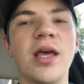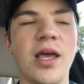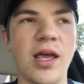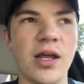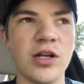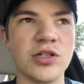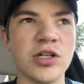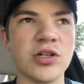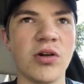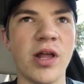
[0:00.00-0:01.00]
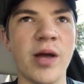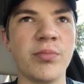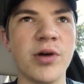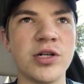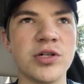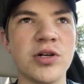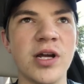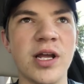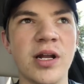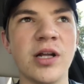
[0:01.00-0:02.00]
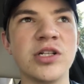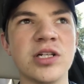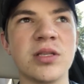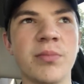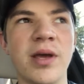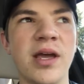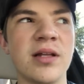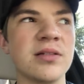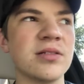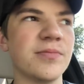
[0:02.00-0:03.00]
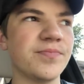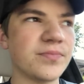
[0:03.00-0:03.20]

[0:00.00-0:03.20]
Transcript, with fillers: and adjust our line pressure and adjust the bands.